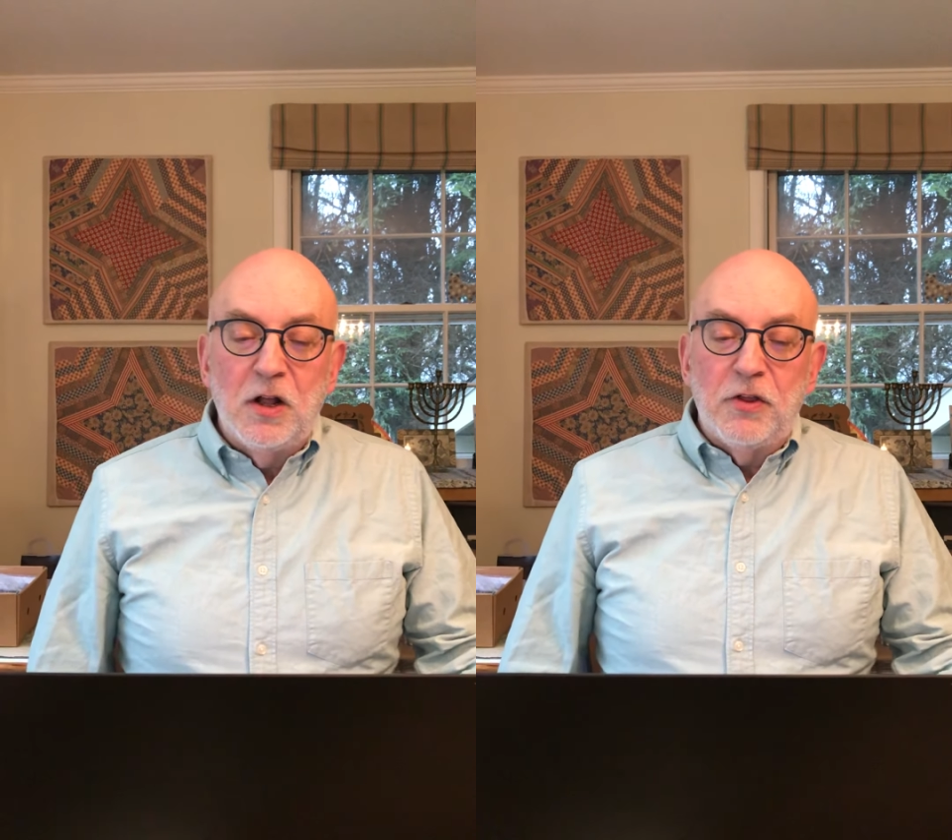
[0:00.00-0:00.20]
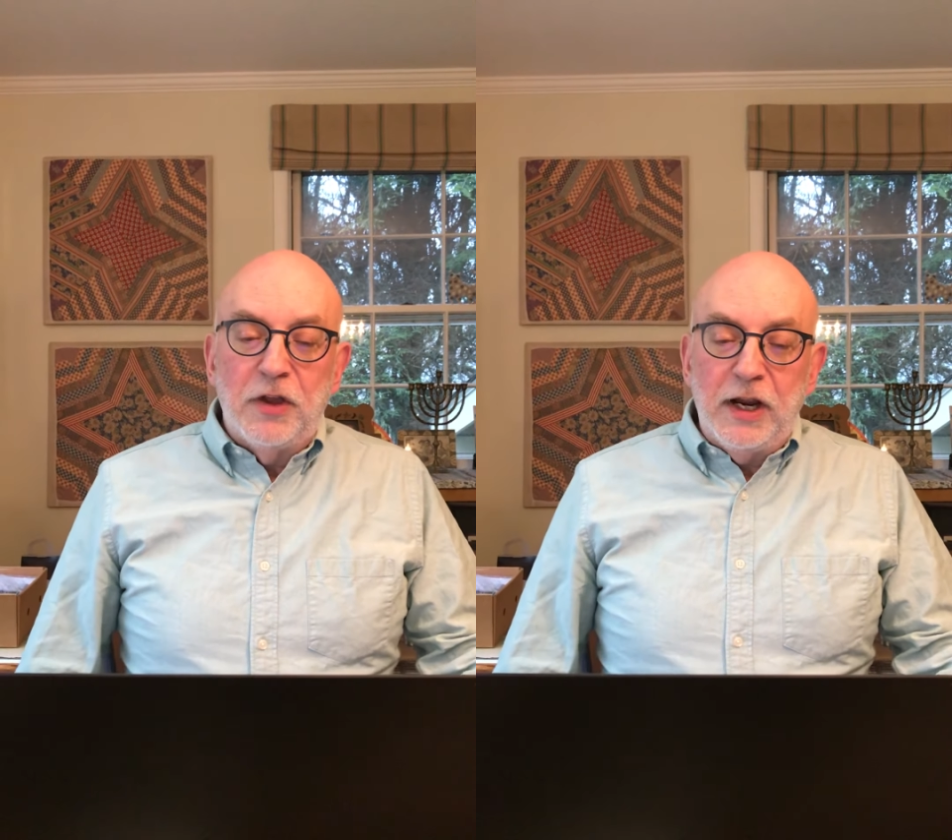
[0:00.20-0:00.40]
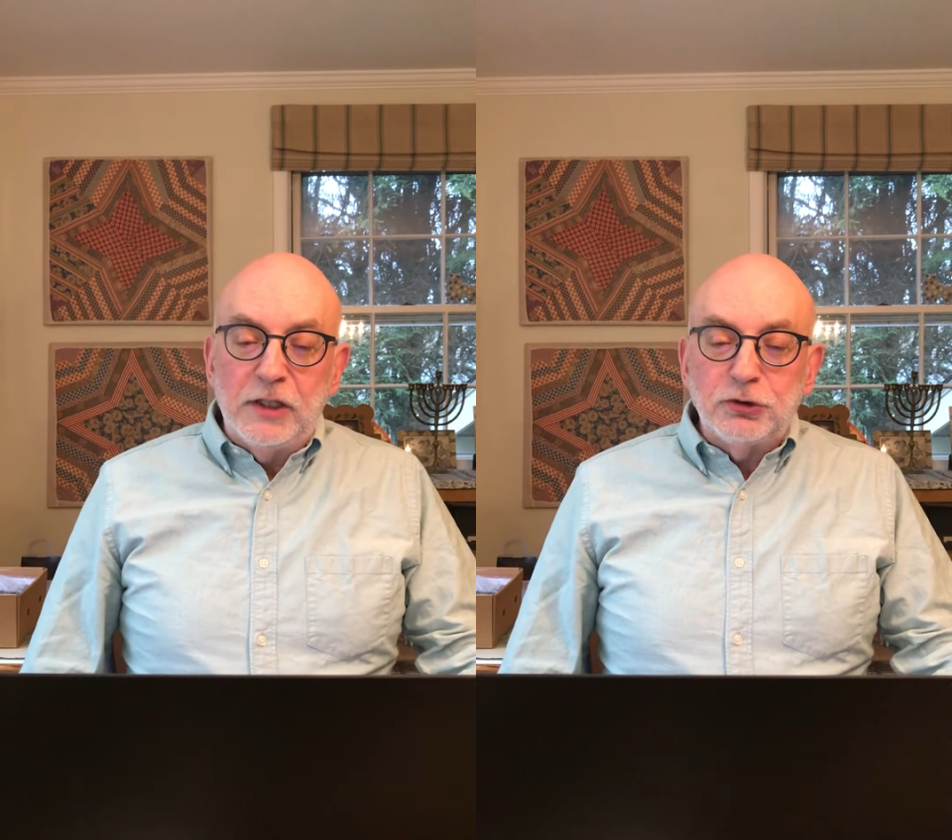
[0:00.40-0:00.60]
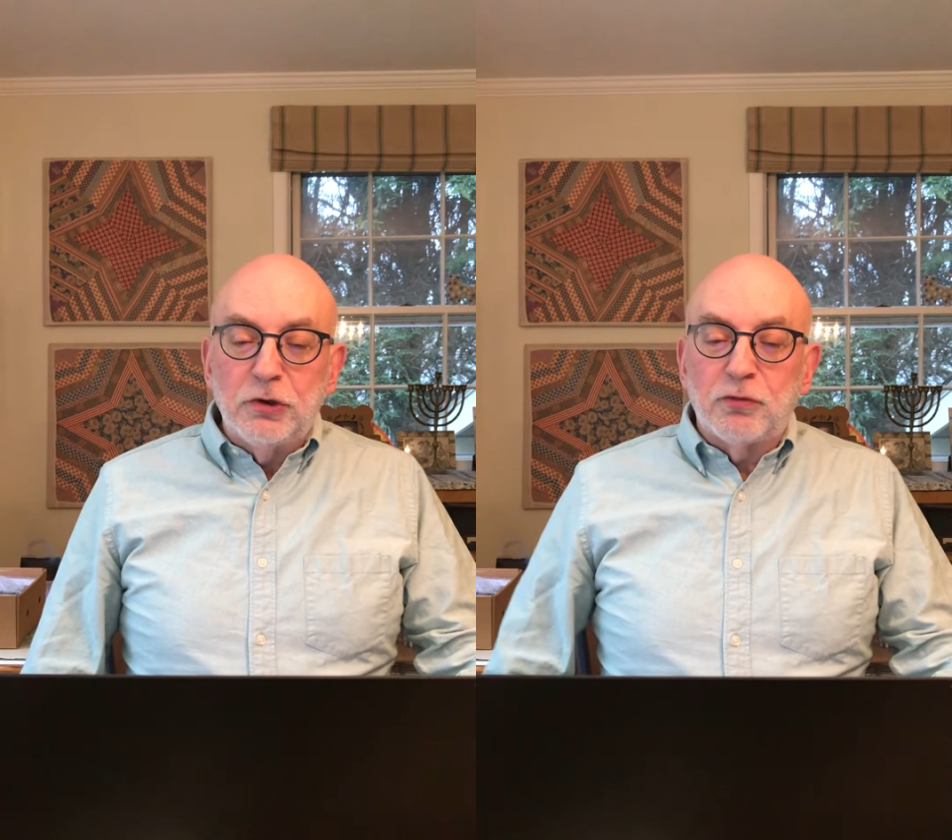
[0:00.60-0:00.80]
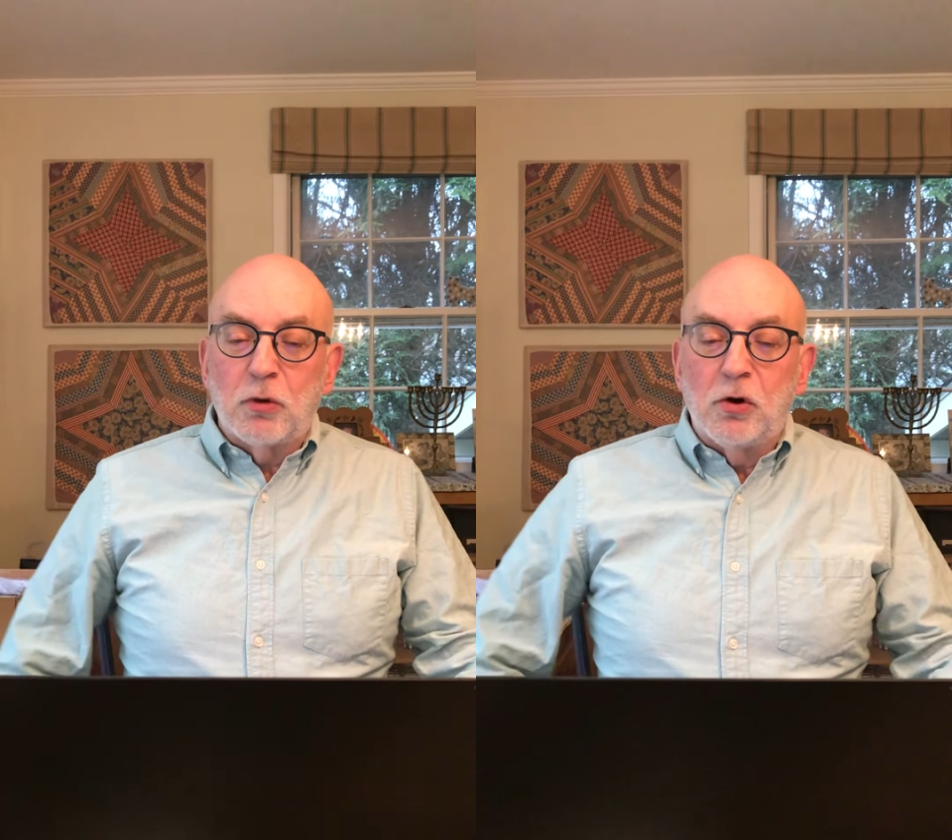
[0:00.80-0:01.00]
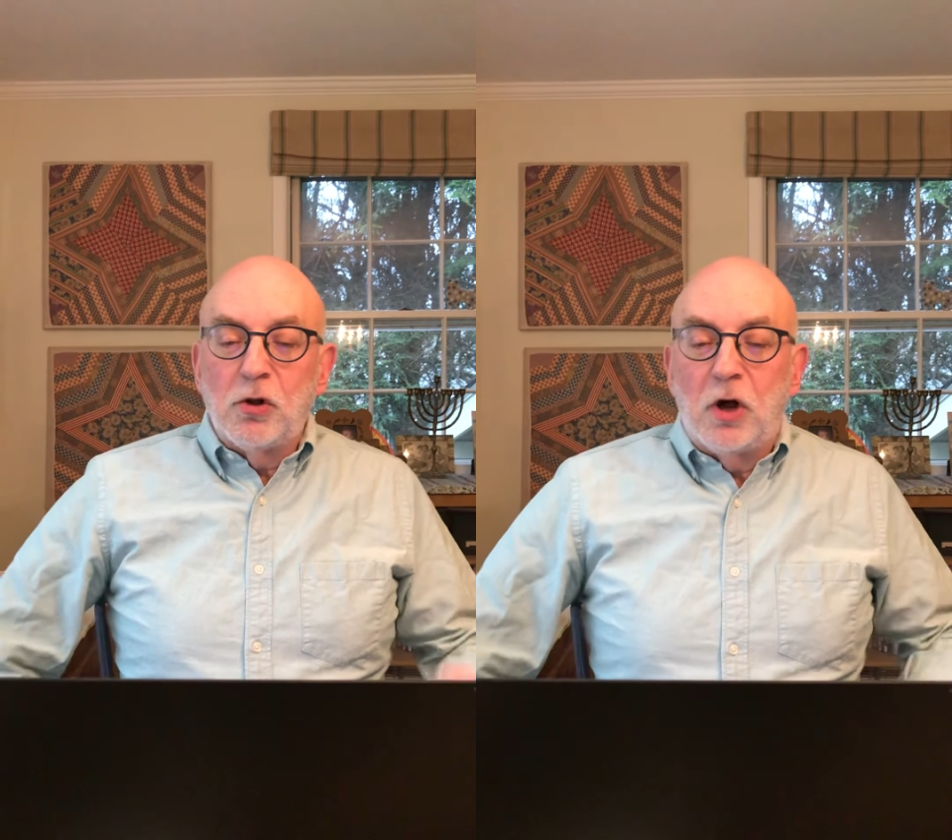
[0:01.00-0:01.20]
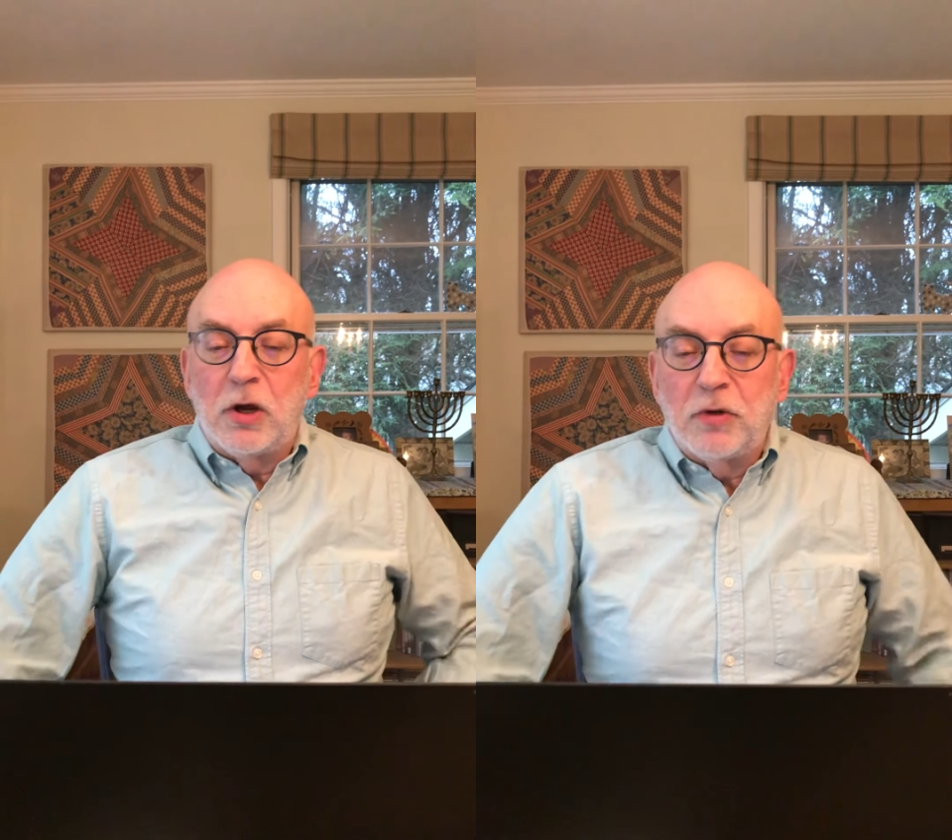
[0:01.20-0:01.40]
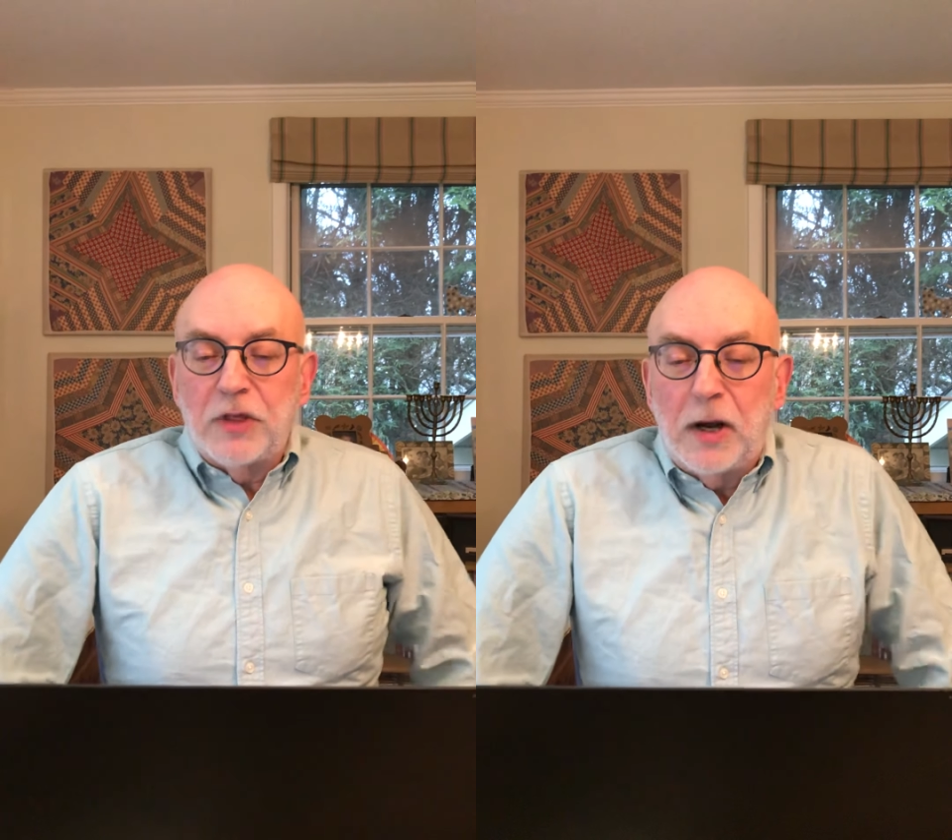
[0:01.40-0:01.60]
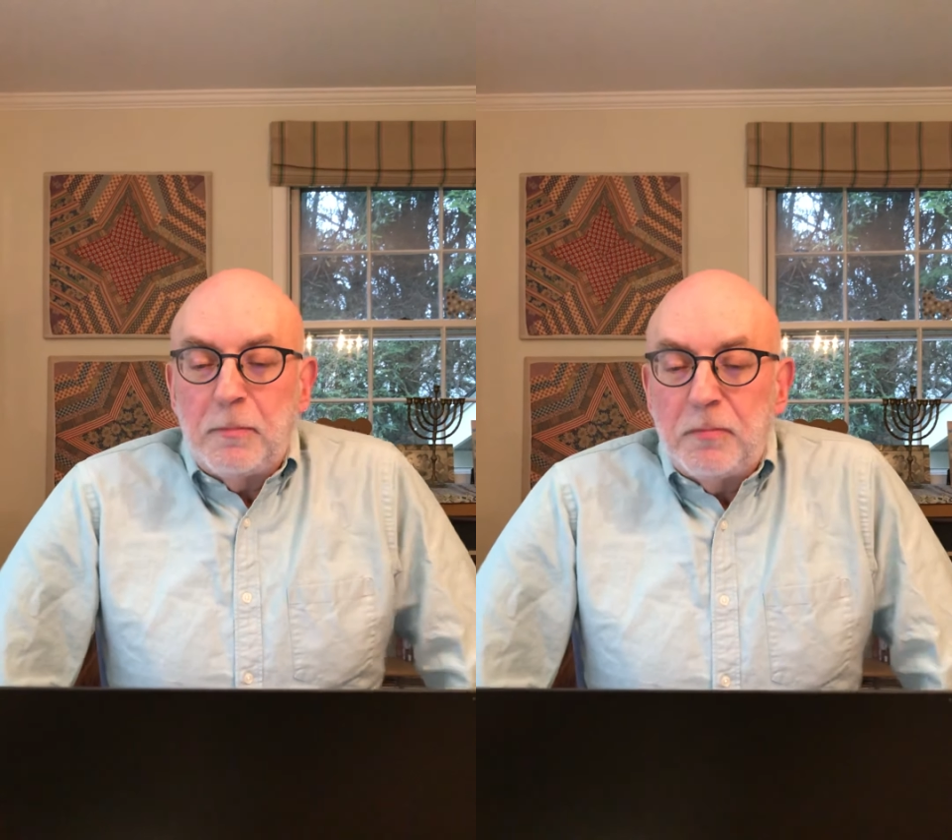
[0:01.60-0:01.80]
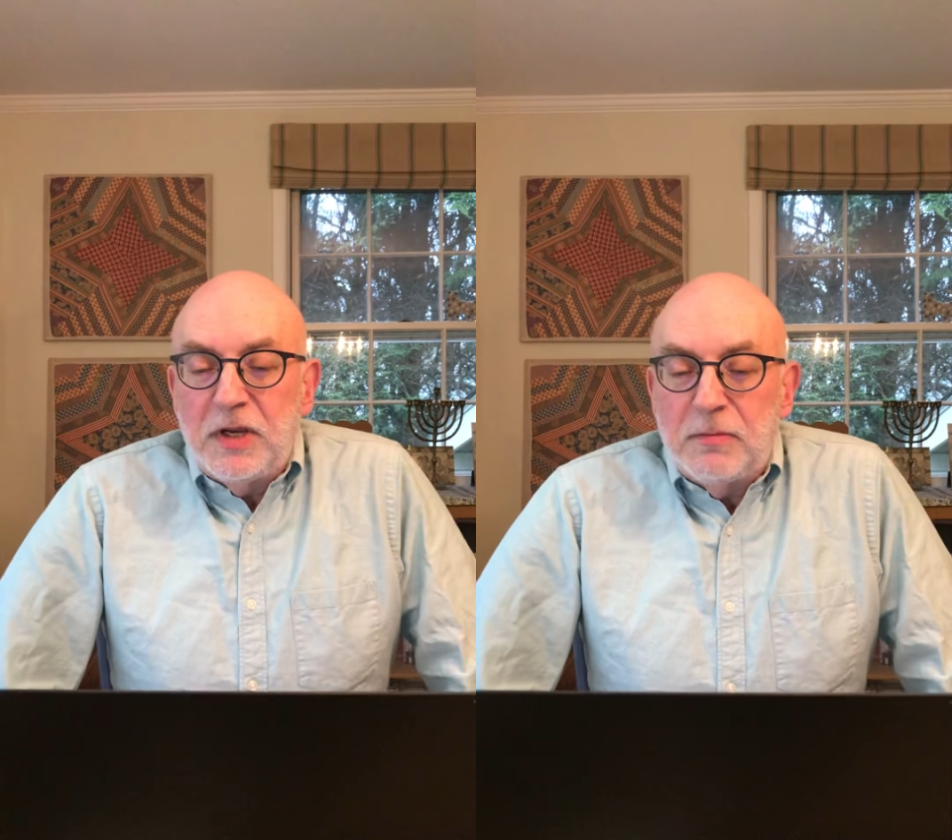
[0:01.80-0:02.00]
The entries roll on with
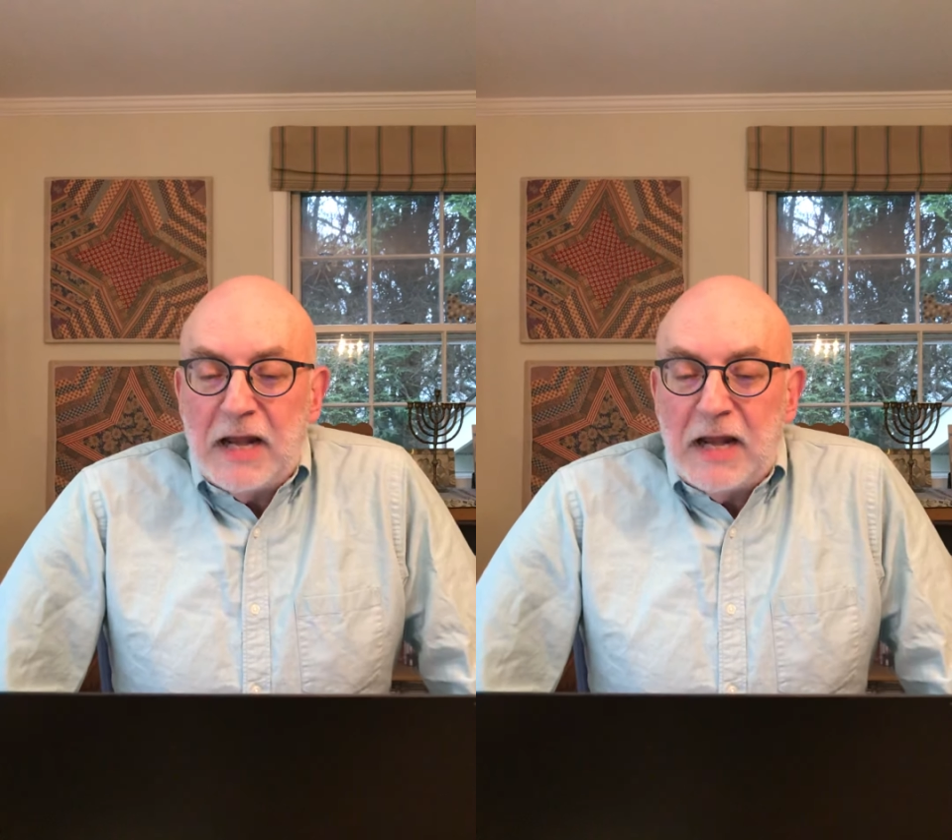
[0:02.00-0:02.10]
upbeat